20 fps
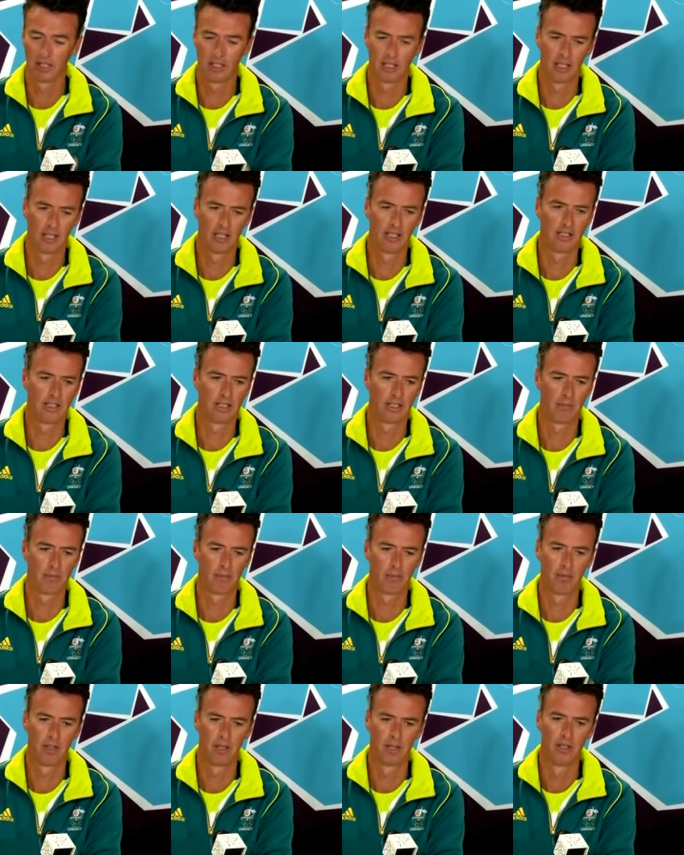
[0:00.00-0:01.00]
And
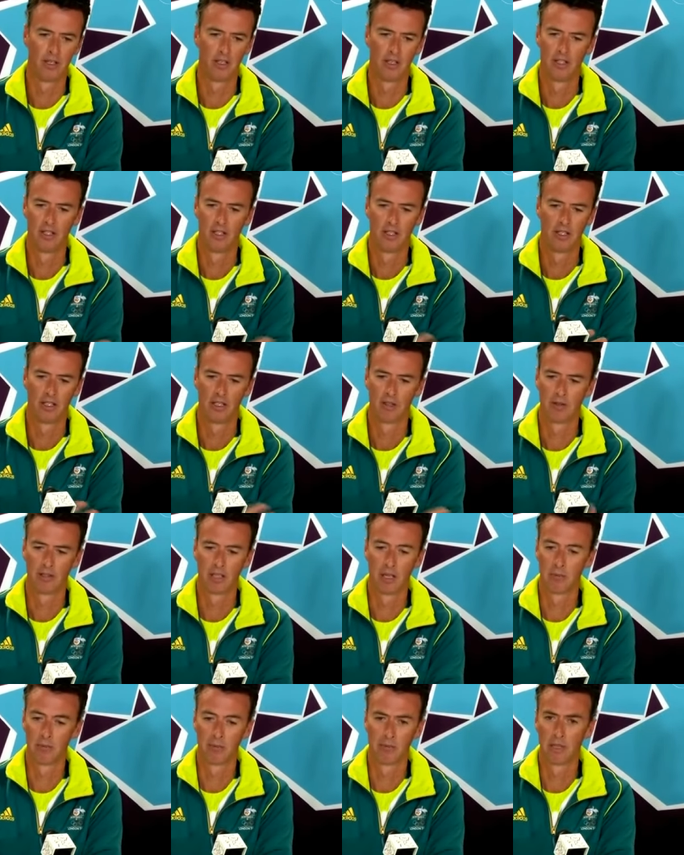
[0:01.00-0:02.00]
um, there were a
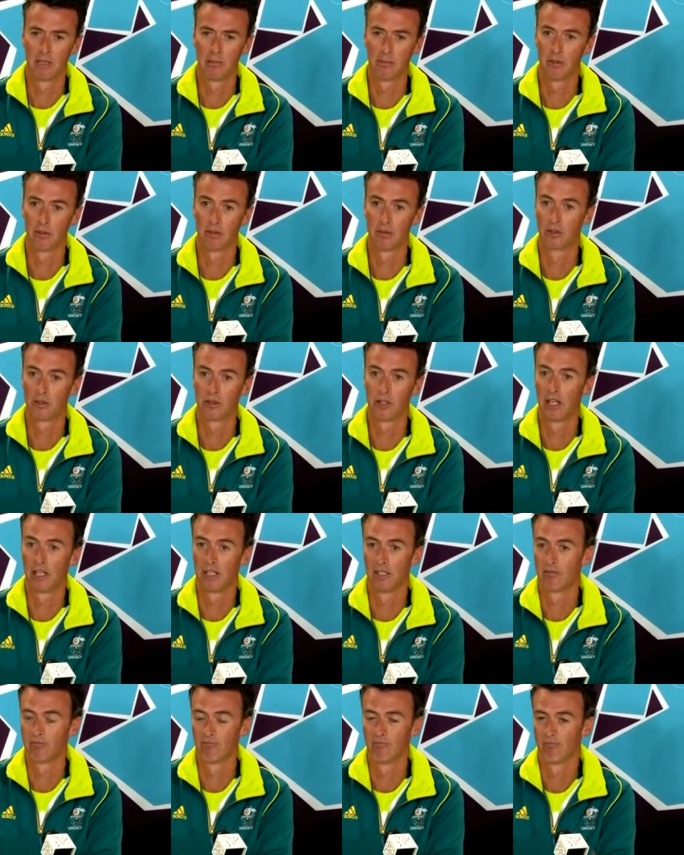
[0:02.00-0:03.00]
number of people on the
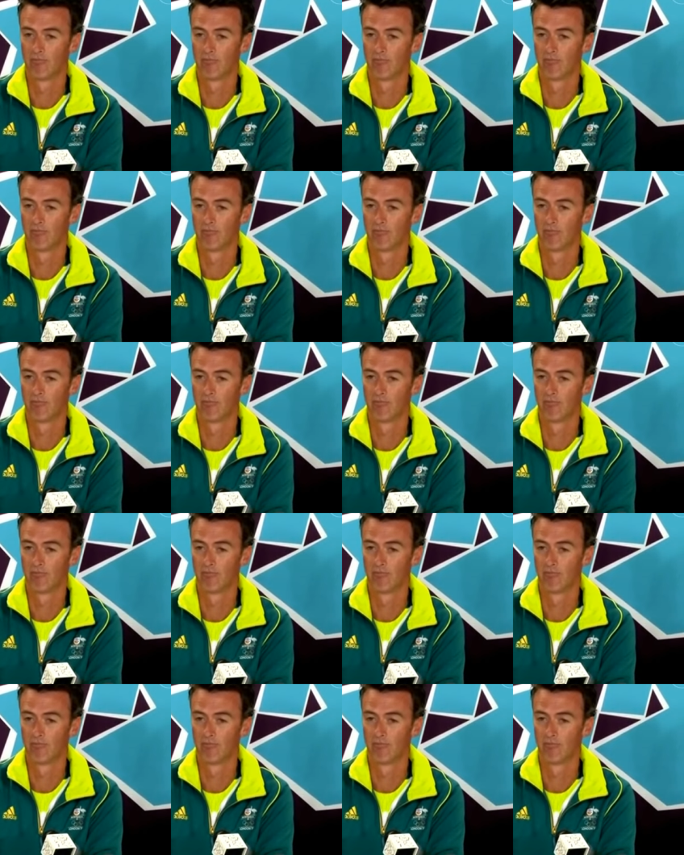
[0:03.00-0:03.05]
train